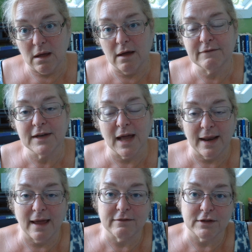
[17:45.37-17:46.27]
of not
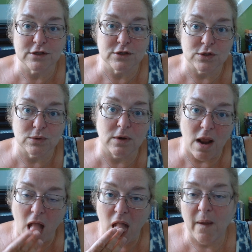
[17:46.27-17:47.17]
having to do it
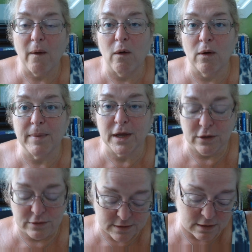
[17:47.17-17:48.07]
all by
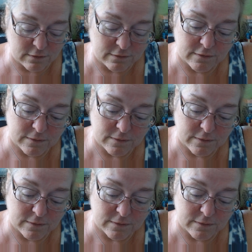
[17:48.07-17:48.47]
yourself.